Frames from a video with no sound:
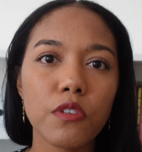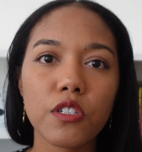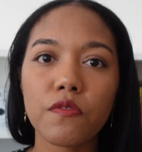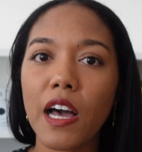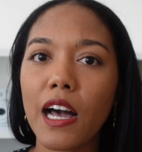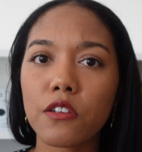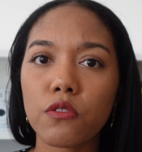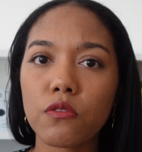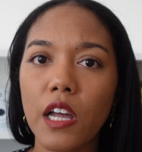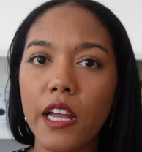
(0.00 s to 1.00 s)
much of a
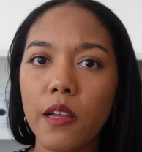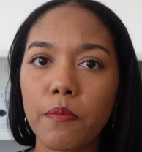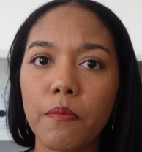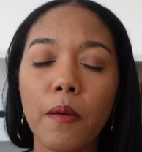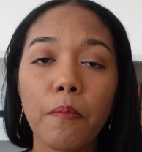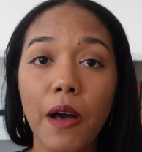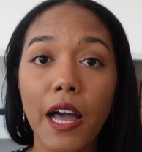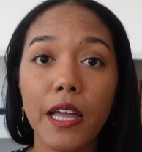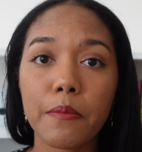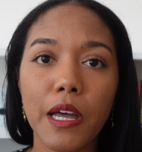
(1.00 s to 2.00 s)
hassle to end up
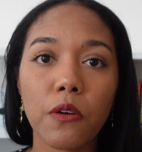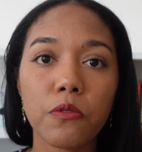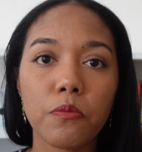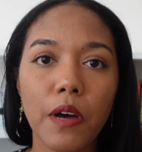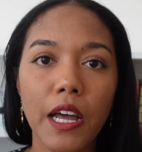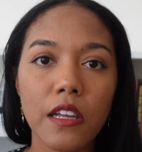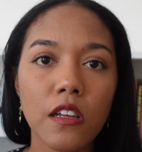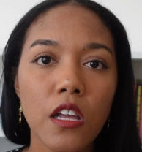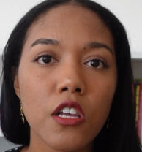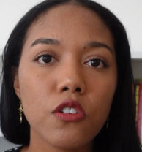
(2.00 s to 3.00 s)
buying my own
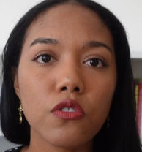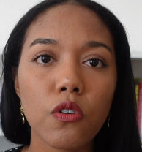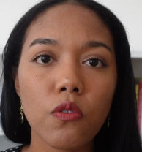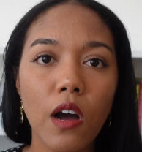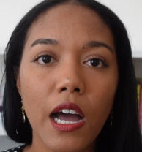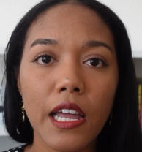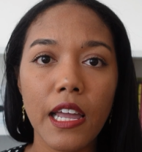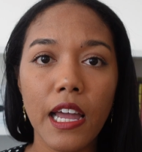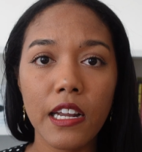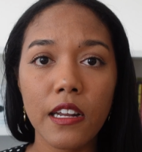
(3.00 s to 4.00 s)
bike. So
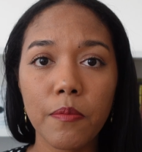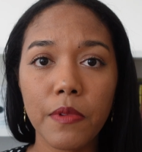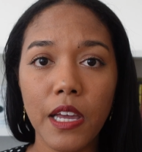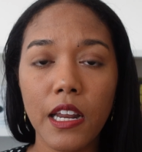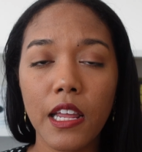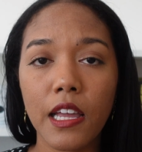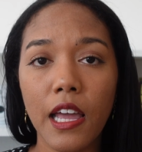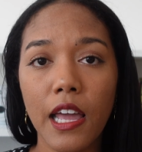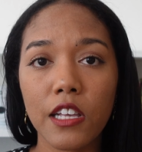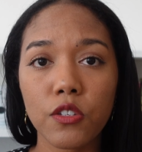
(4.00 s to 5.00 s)
I ended up getting
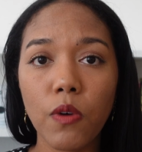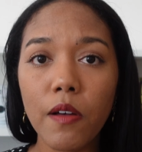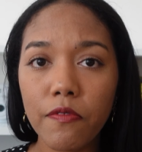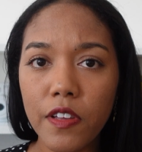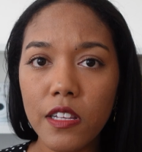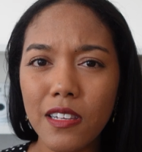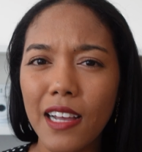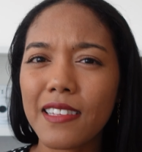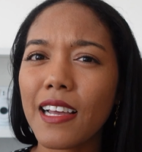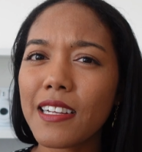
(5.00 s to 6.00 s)
a Swapfiets.
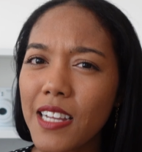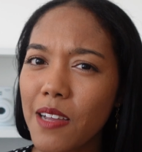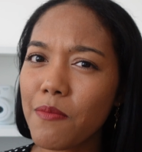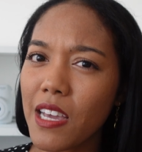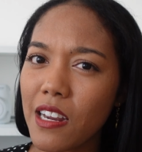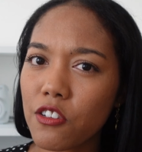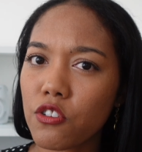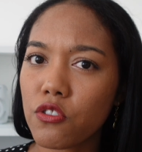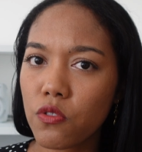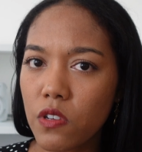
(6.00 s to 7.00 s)
At that time, they had a
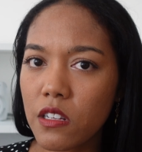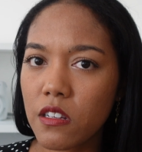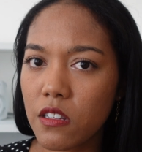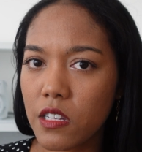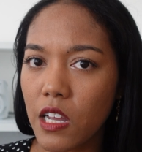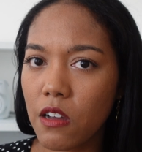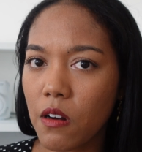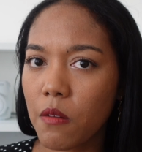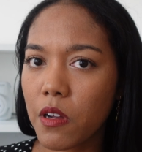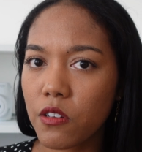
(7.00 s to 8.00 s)
student discount.
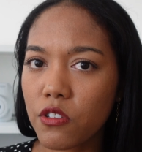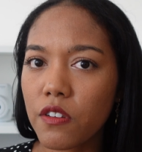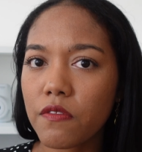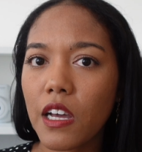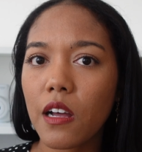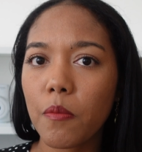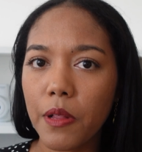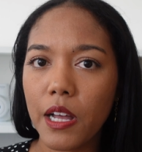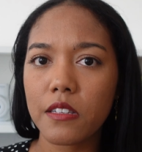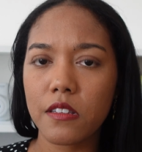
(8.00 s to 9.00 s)
I'm not sure if that
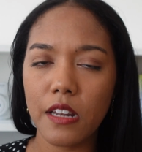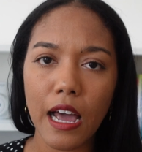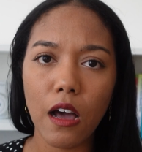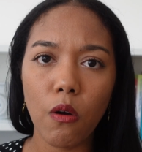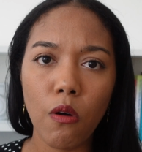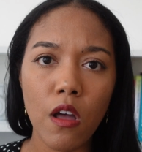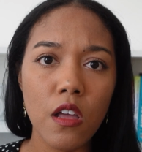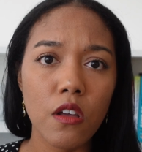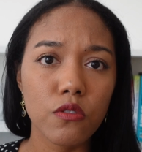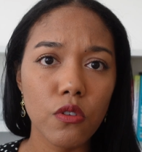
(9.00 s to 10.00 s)
applies now.
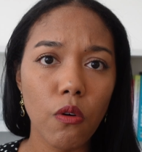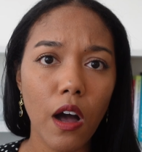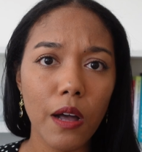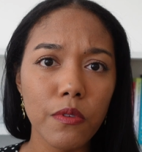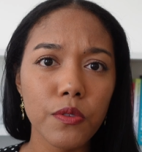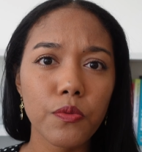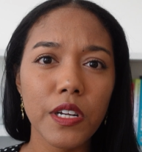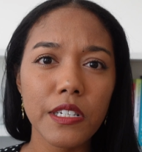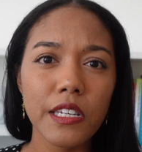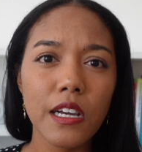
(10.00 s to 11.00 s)
So I was
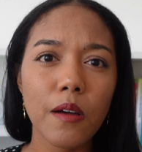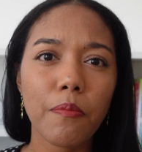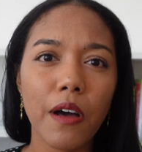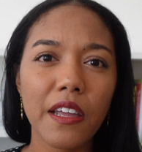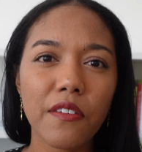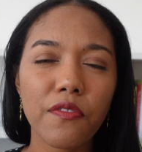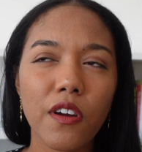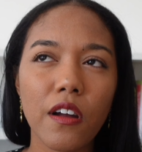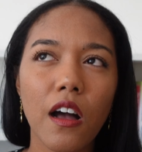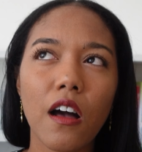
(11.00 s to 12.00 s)
renting a bike
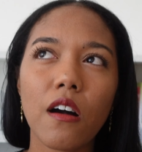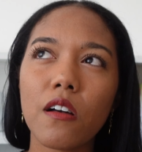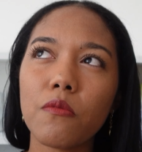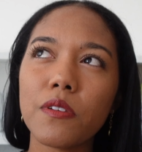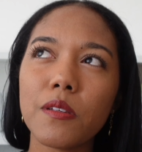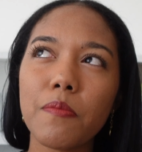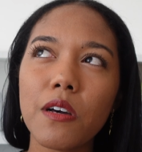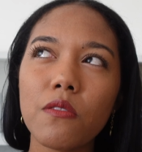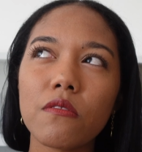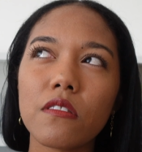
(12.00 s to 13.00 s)
for, it was
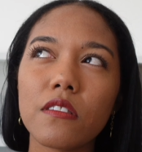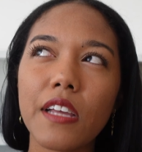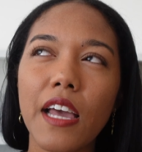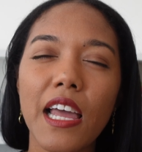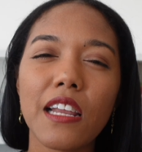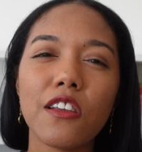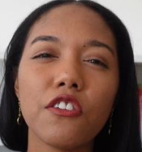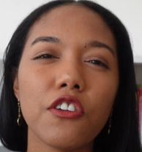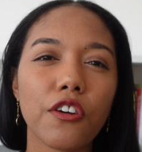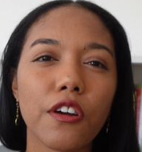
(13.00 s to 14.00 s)
about
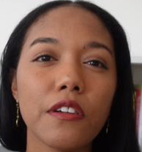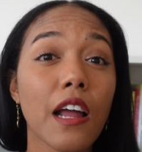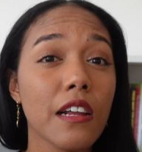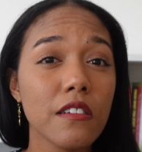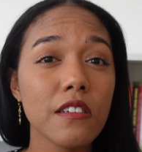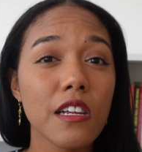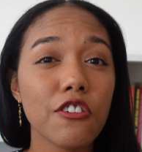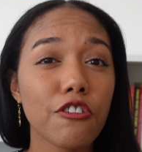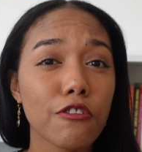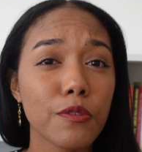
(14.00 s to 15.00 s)
10 euro 9 to 10
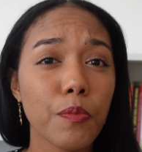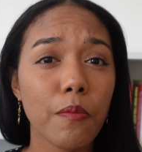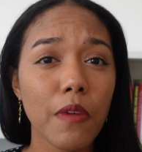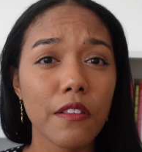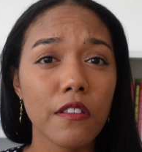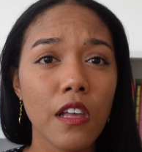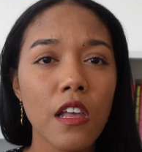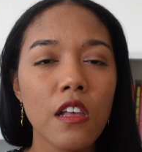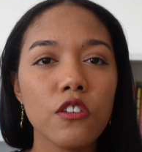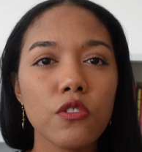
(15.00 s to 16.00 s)
euros per month
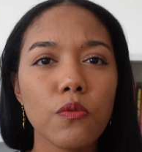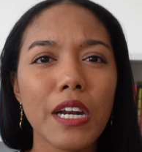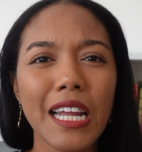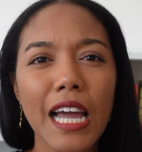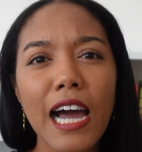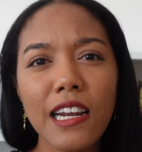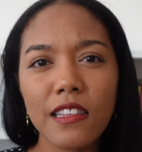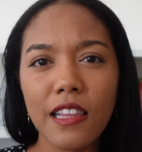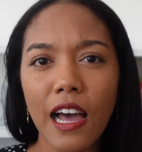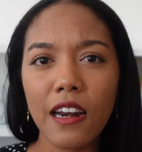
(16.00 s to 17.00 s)
so when i added
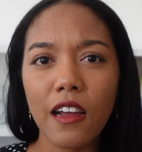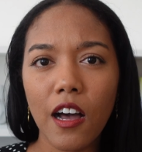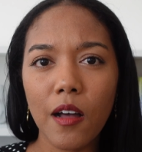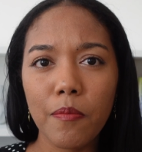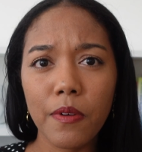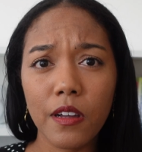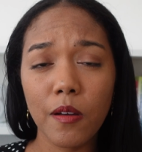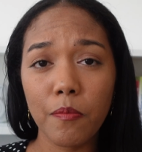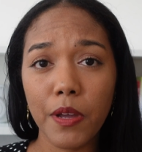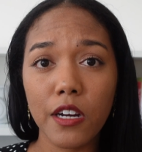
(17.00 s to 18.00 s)
that up
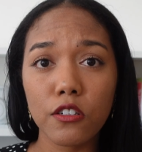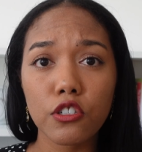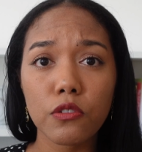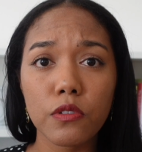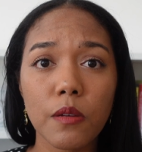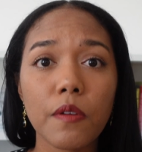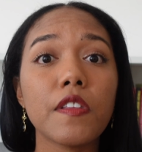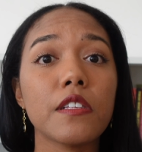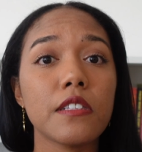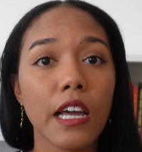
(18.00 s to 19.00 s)
compared to some of
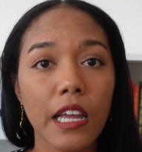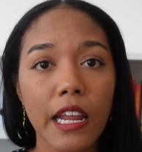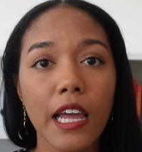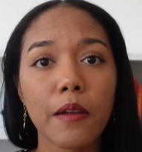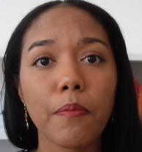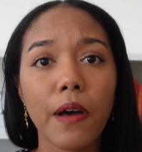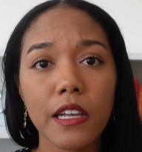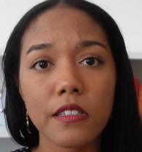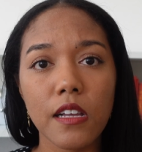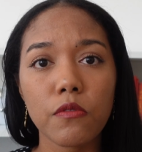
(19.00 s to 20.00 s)
the secondhand
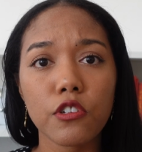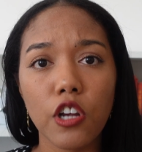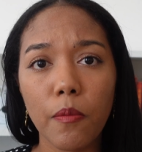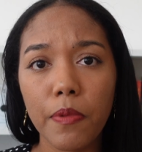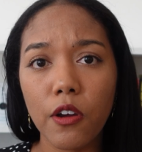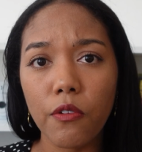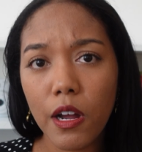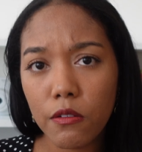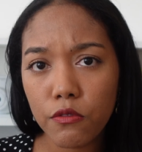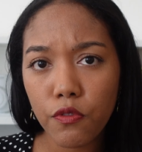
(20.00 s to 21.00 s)
bikes i was shopping
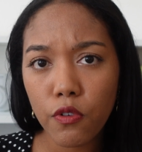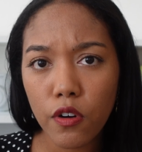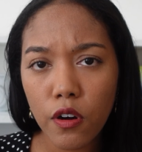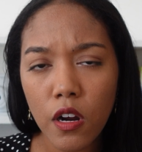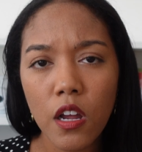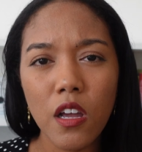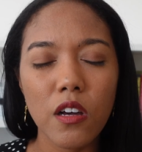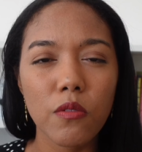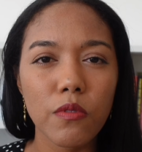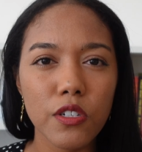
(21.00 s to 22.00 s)
around for
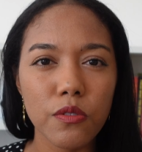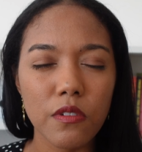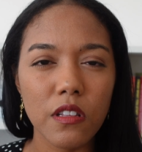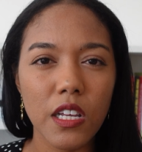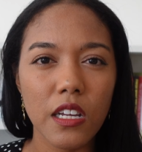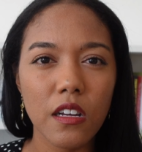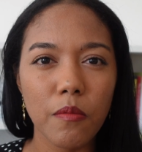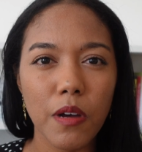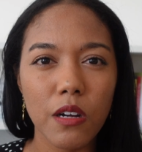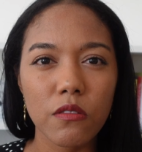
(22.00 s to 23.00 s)
which were like
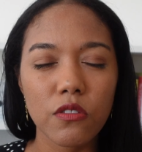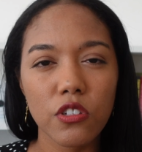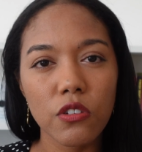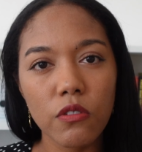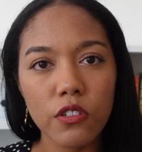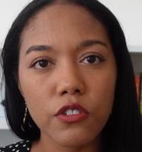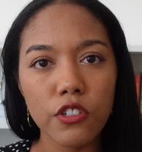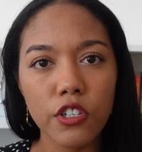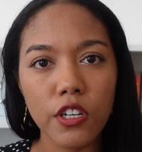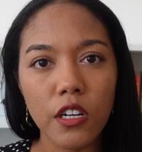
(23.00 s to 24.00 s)
about
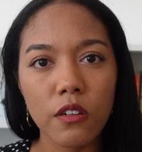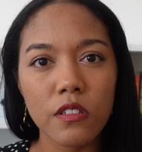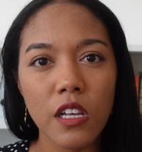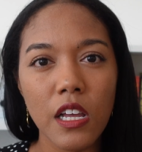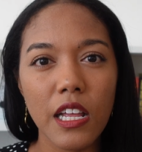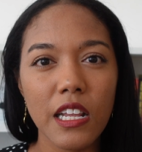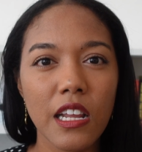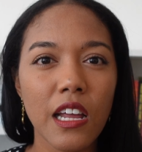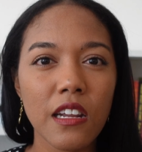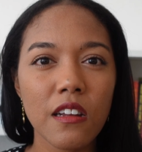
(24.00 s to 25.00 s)
200 euros. It
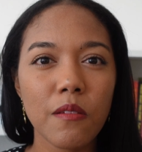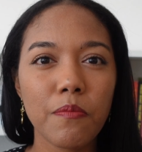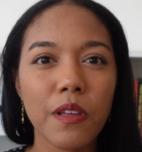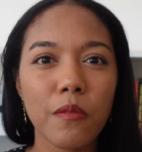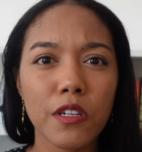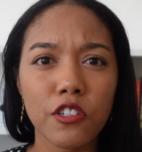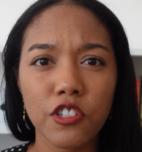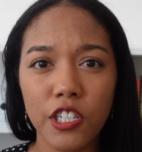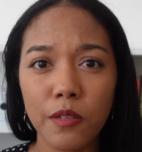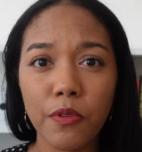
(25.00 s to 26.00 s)
ended up being much
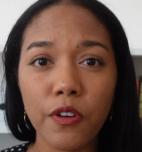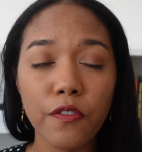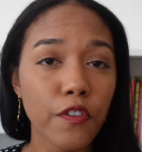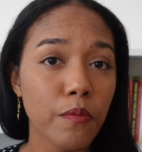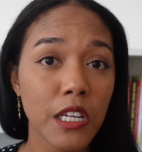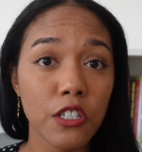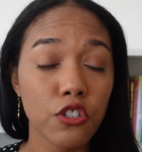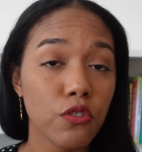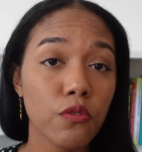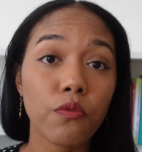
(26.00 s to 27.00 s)
cheaper for me
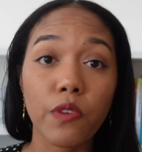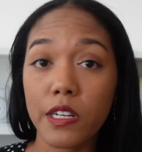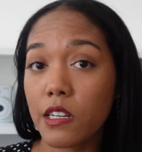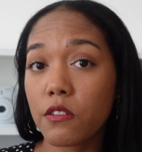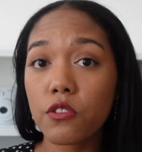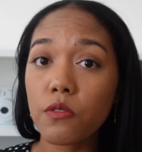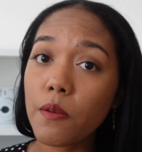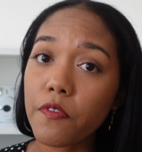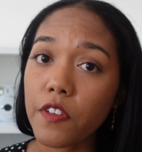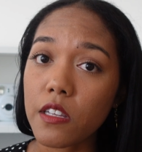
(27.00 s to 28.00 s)
to rent out a
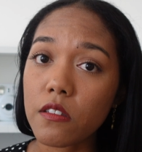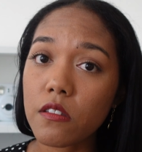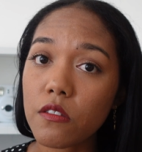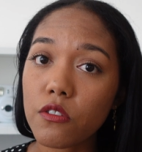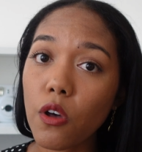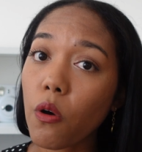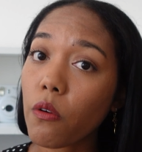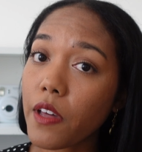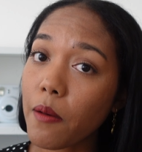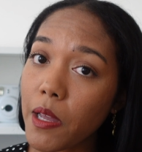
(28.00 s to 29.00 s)
Swapfiets. So
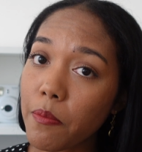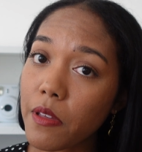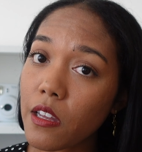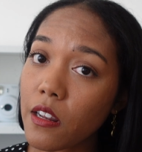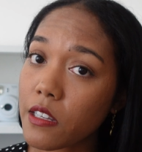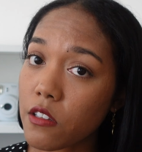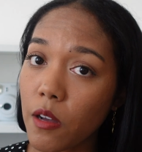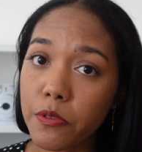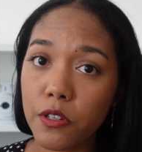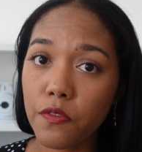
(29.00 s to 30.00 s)
that might be a nice
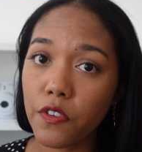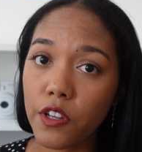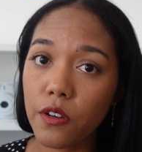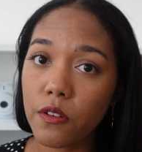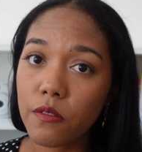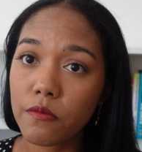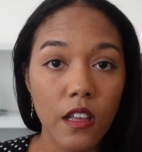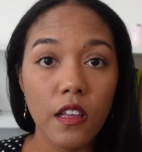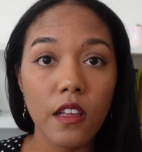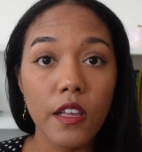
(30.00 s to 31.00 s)
option for you.
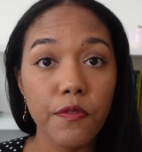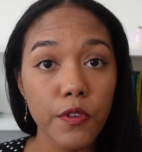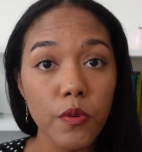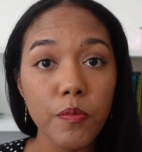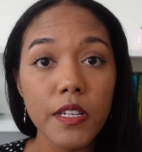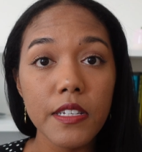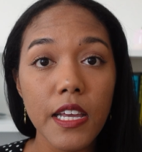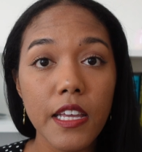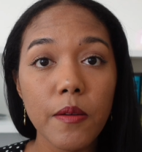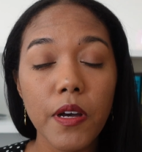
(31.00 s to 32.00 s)
If you will be
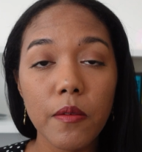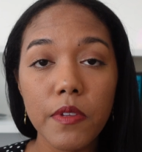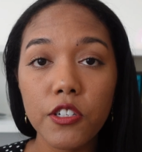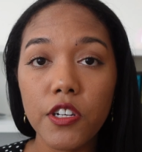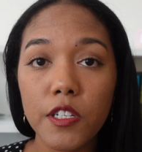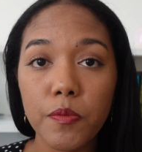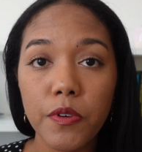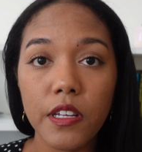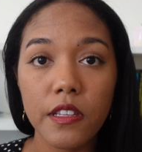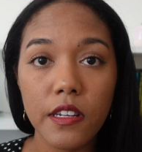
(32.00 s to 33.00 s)
taking public
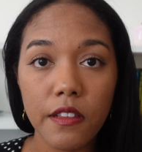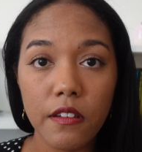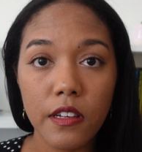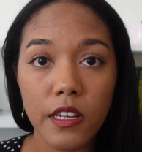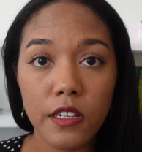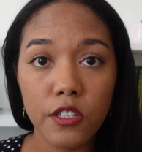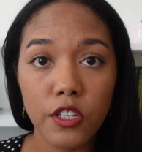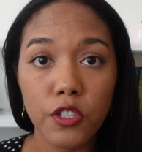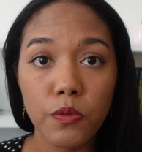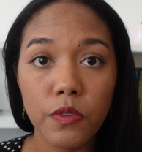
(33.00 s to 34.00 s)
transport in the Netherlands,
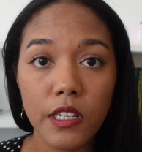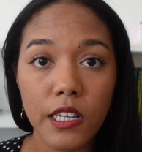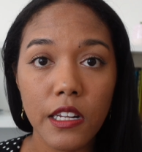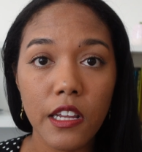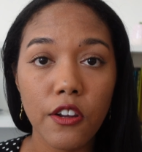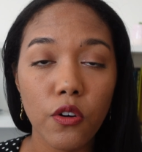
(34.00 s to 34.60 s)
you will need an